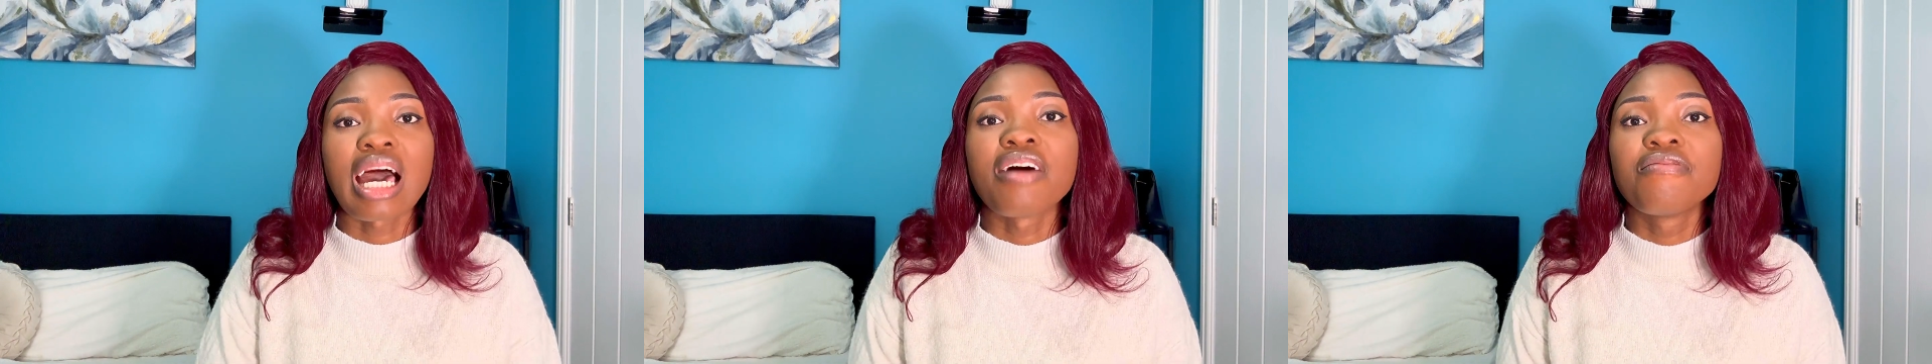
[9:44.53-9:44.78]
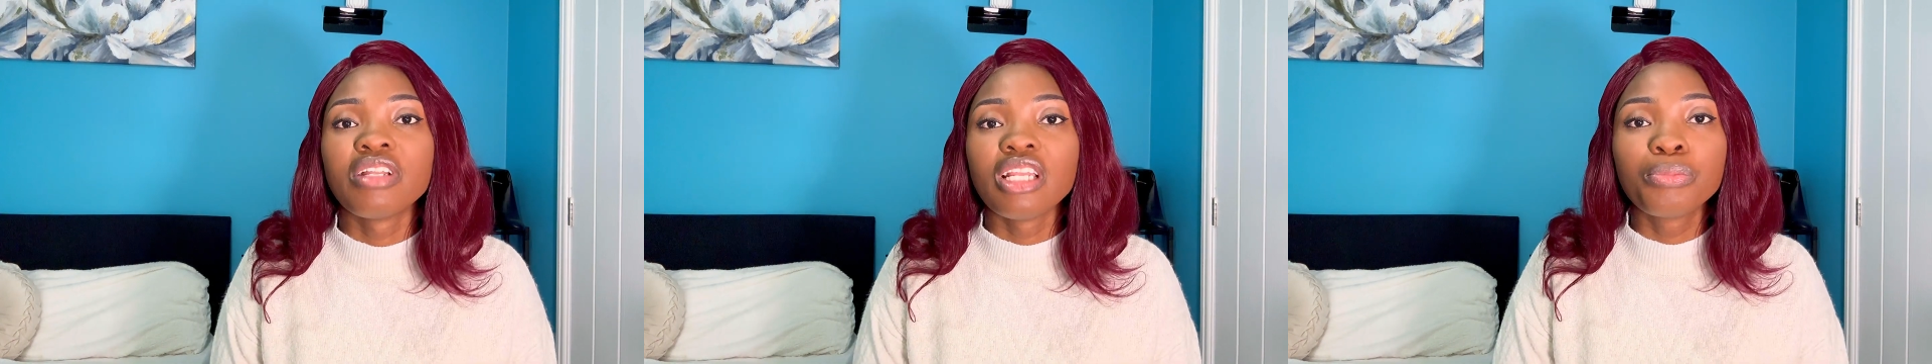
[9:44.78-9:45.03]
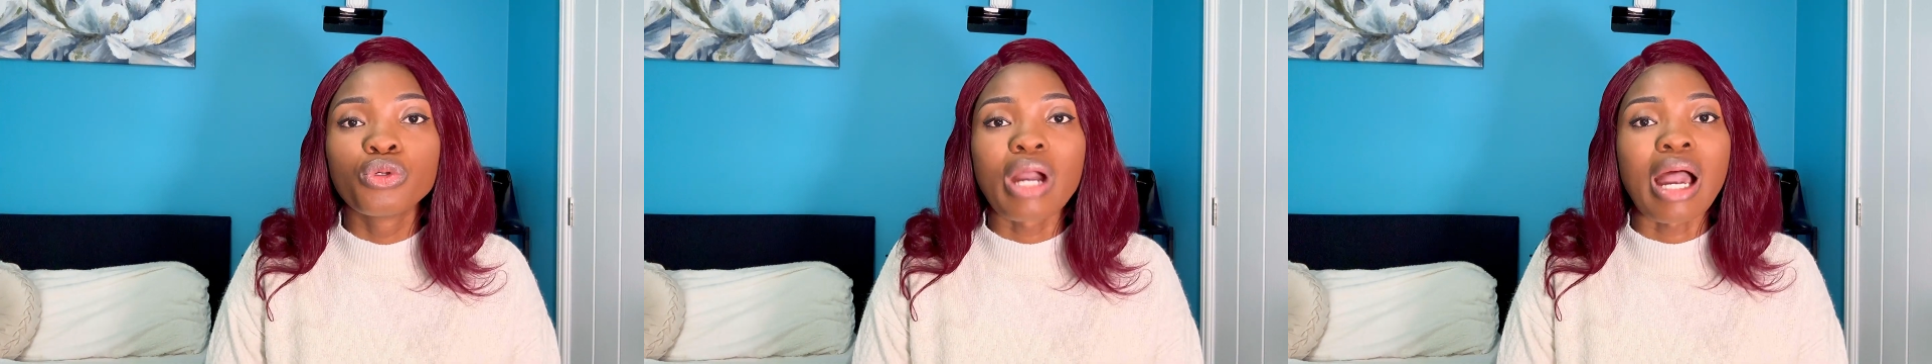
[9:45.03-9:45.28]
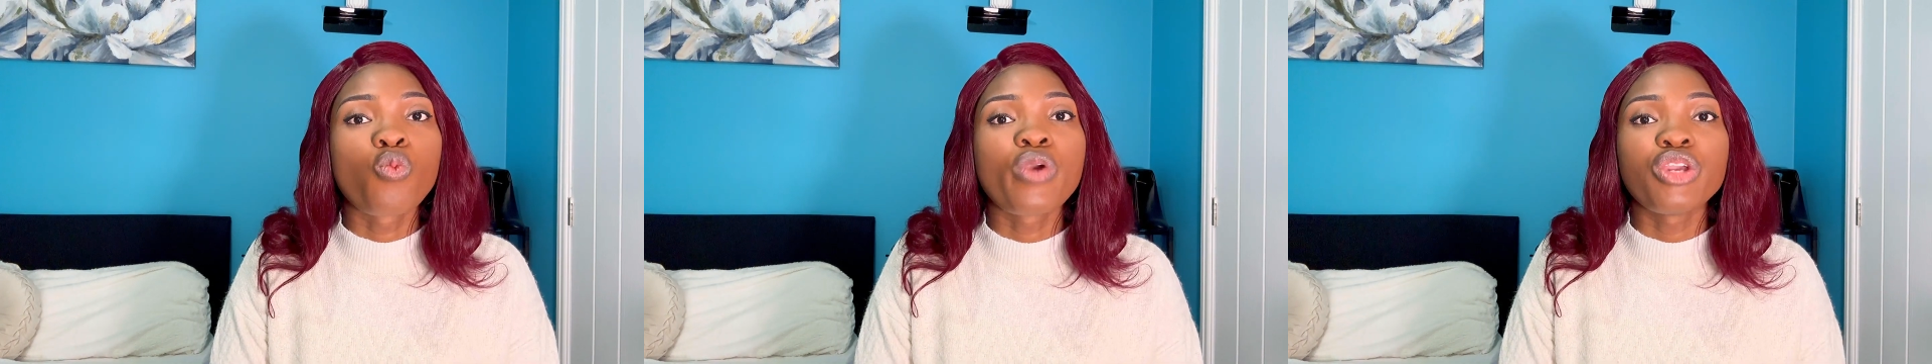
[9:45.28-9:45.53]
available
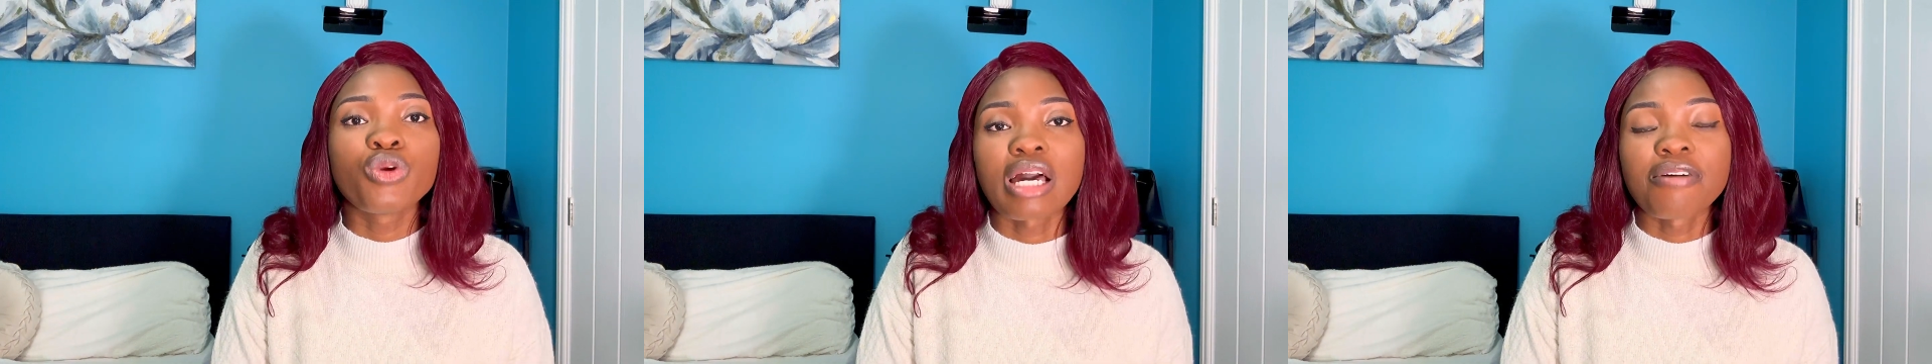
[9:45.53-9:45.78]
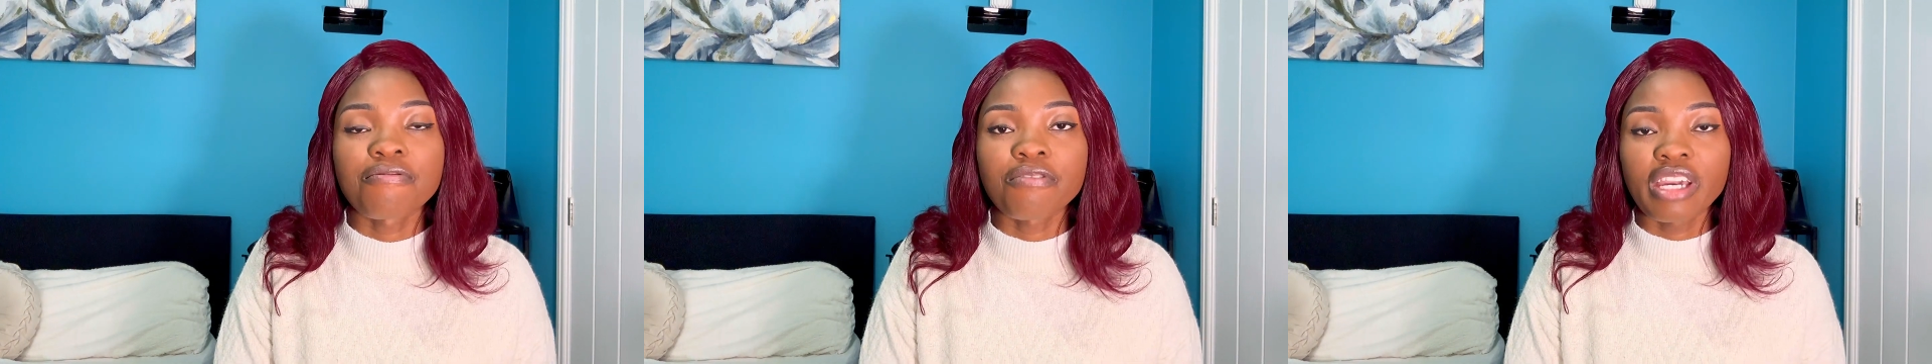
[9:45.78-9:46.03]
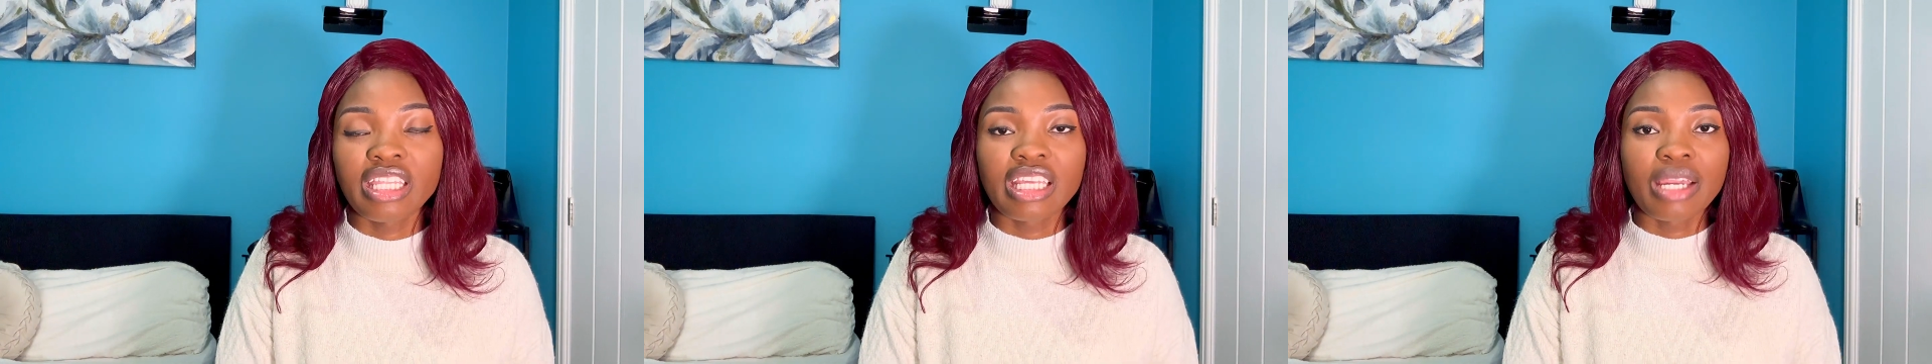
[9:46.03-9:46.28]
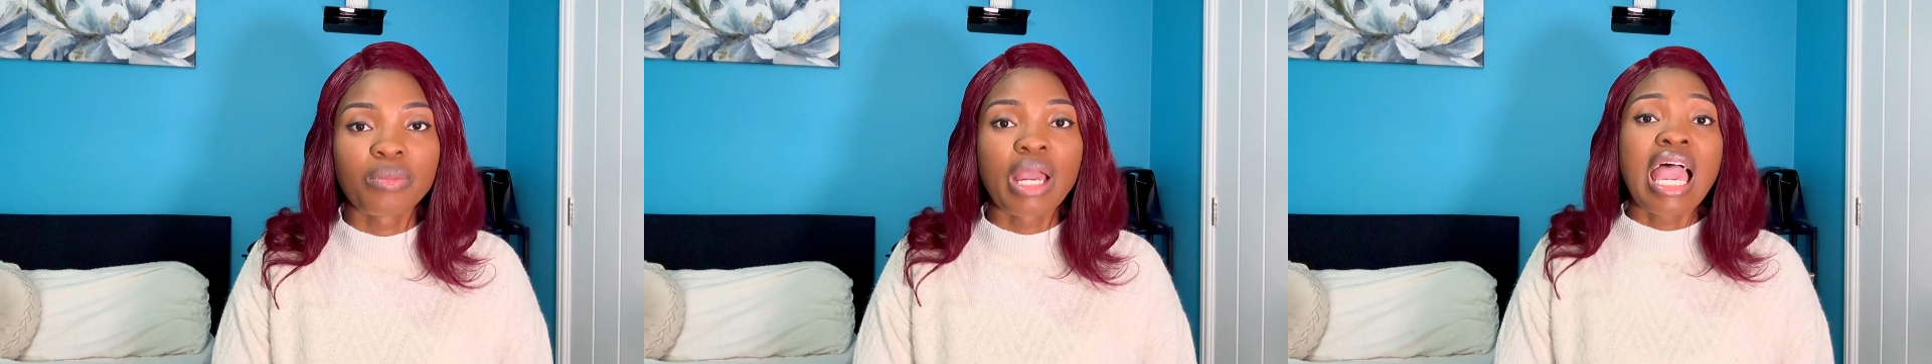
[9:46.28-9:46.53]
and where you can find
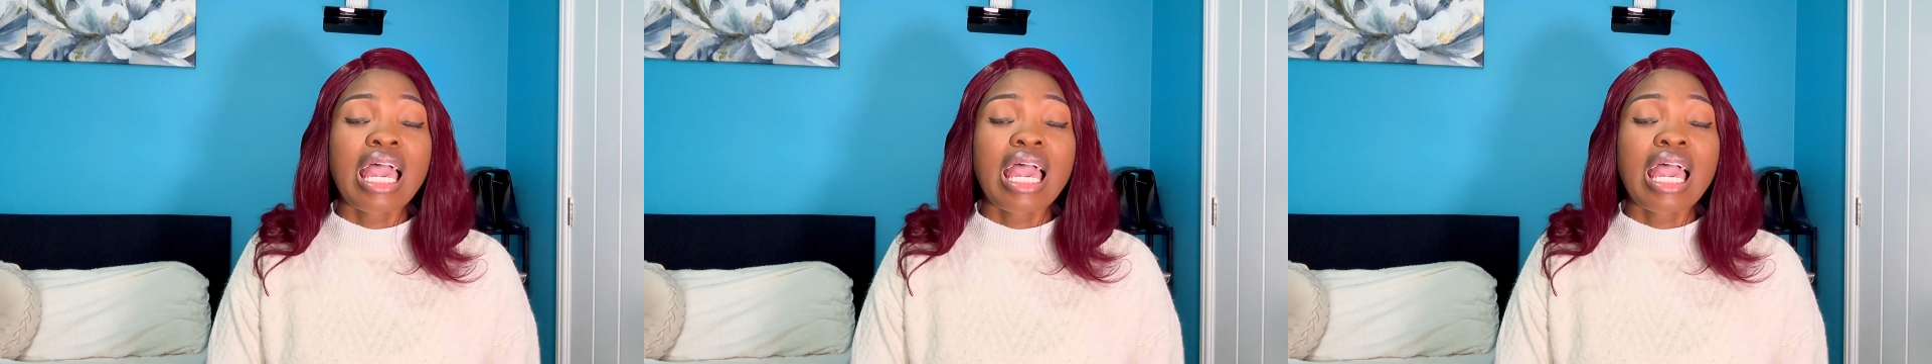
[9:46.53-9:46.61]
them.